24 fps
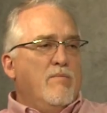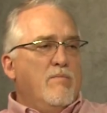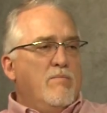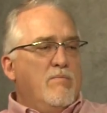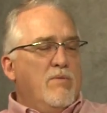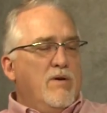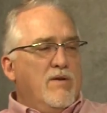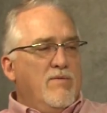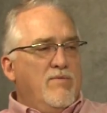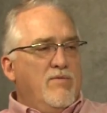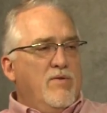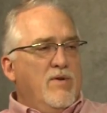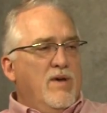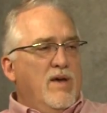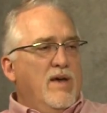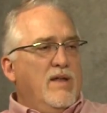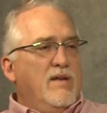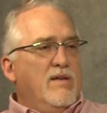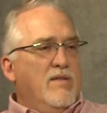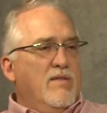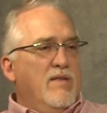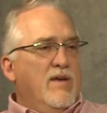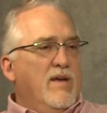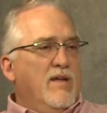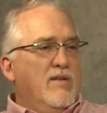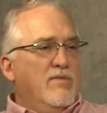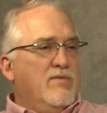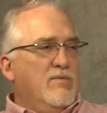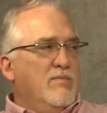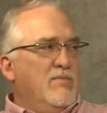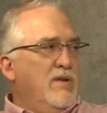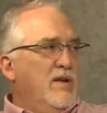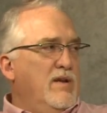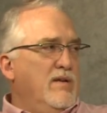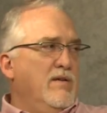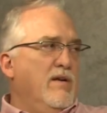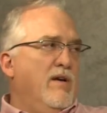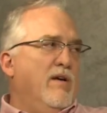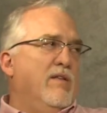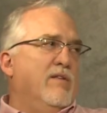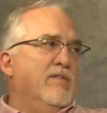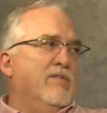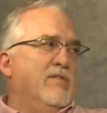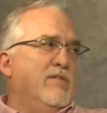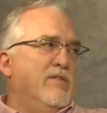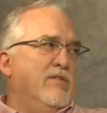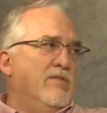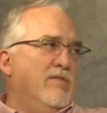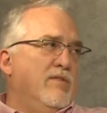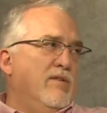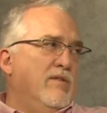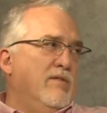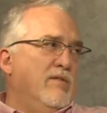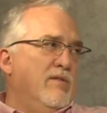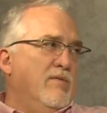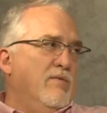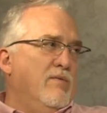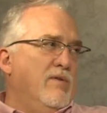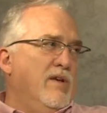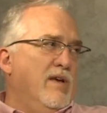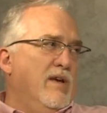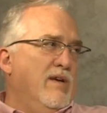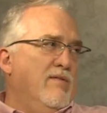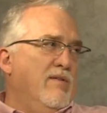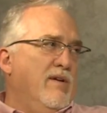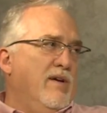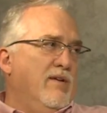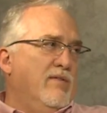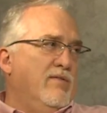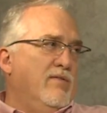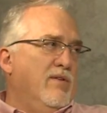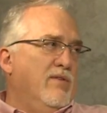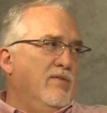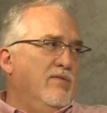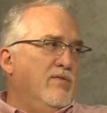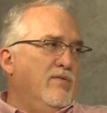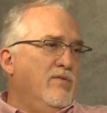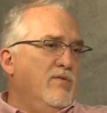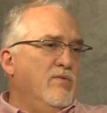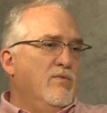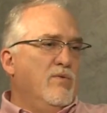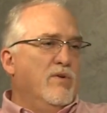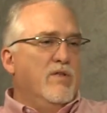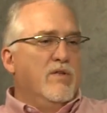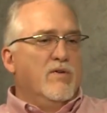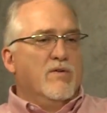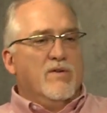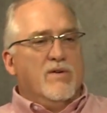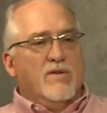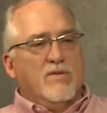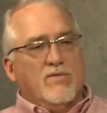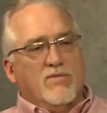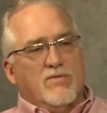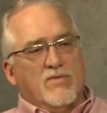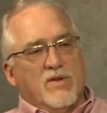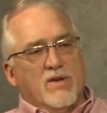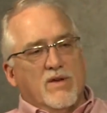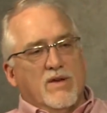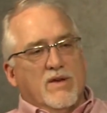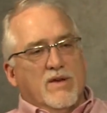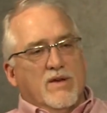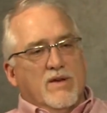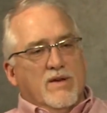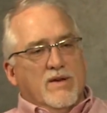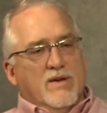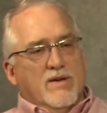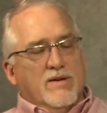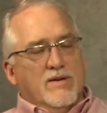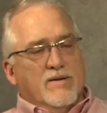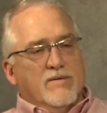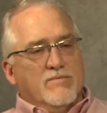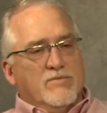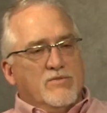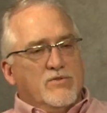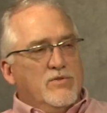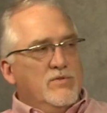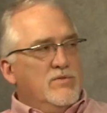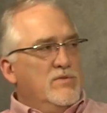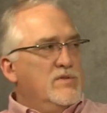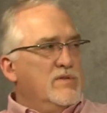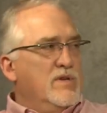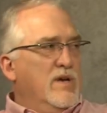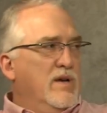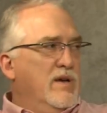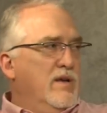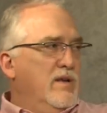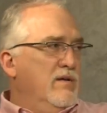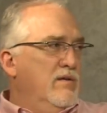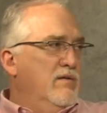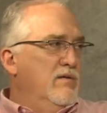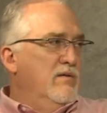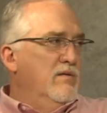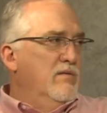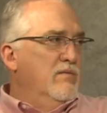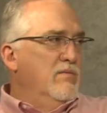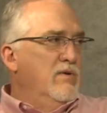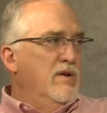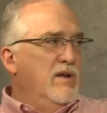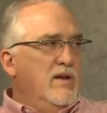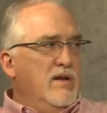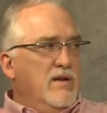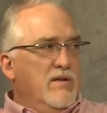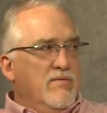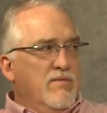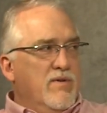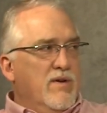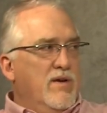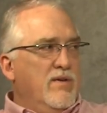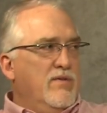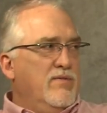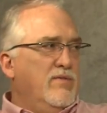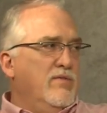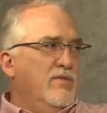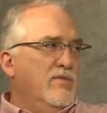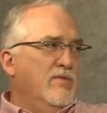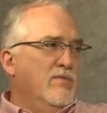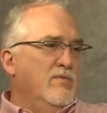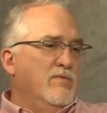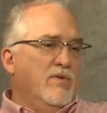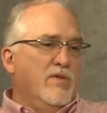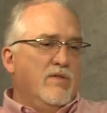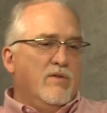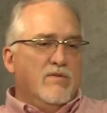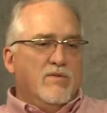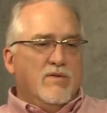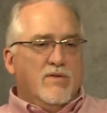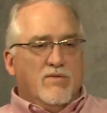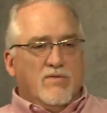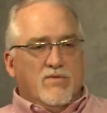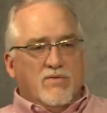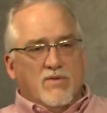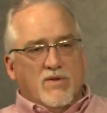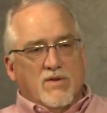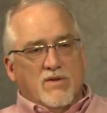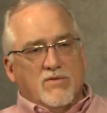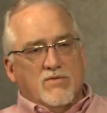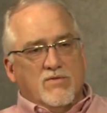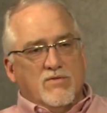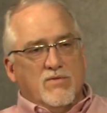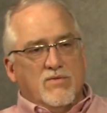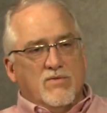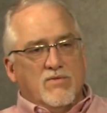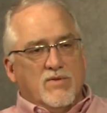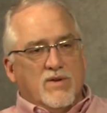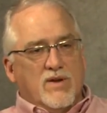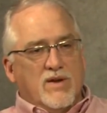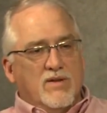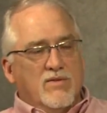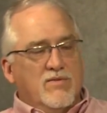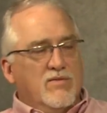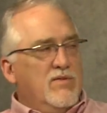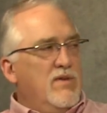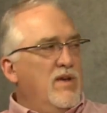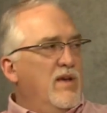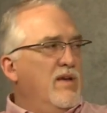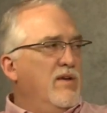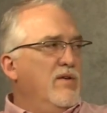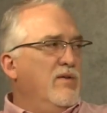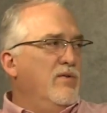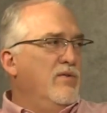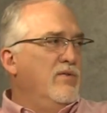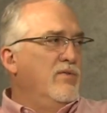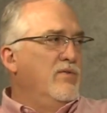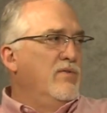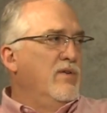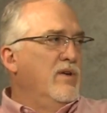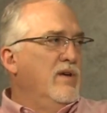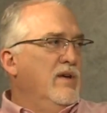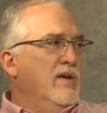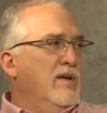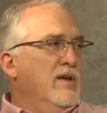But if you add to that some technologies that we have access to, whether it's chute-side reading devices or whether it's chute-side scales,